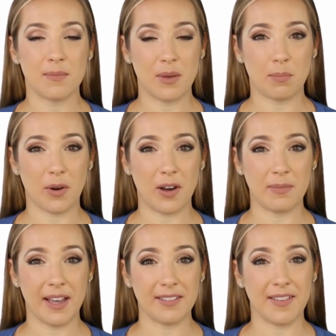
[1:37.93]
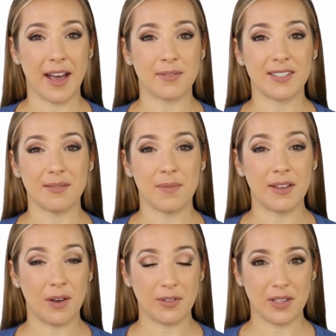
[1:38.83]
the Pro 9000
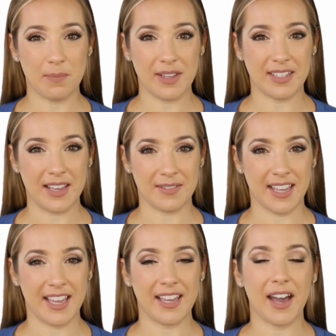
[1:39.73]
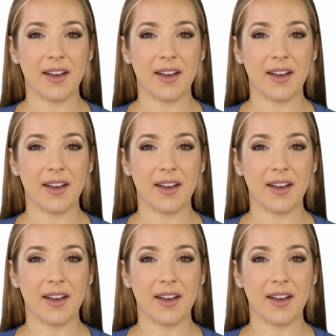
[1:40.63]
and Ultima 10K